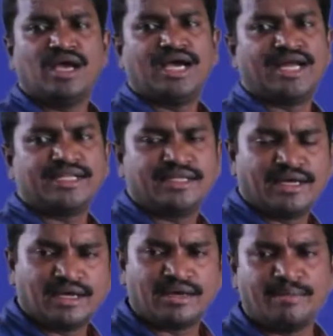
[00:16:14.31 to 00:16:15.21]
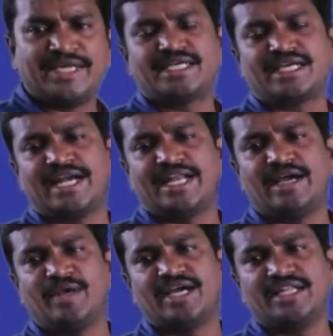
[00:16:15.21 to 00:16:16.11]
And the basic idea
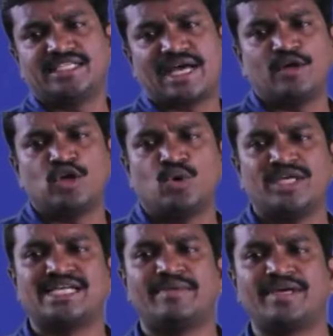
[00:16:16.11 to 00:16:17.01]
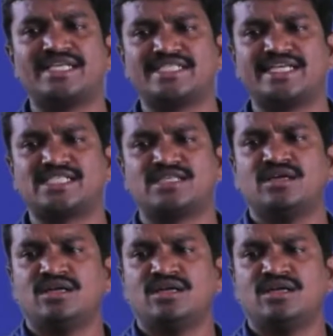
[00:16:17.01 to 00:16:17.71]
behind this Hamming code is Hamming distance.